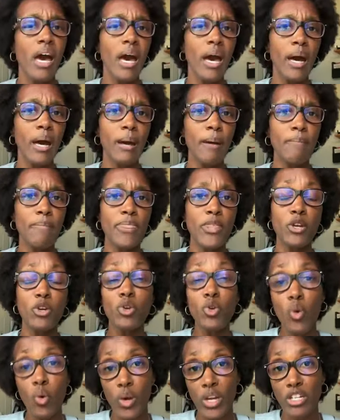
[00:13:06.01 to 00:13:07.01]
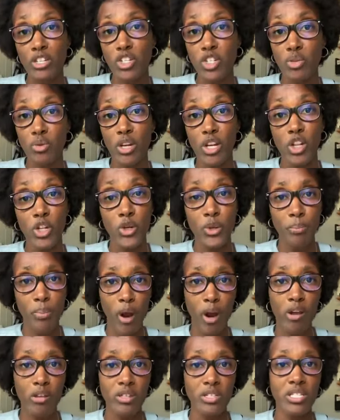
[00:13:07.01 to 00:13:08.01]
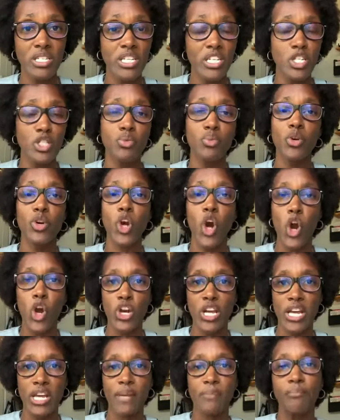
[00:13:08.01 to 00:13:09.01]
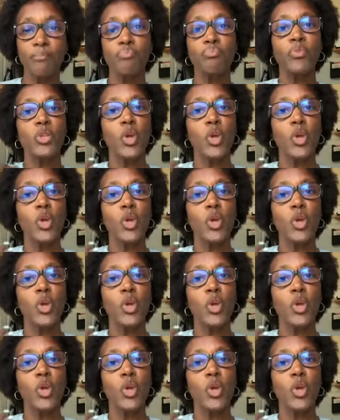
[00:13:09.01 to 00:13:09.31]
they're going to include policies regarding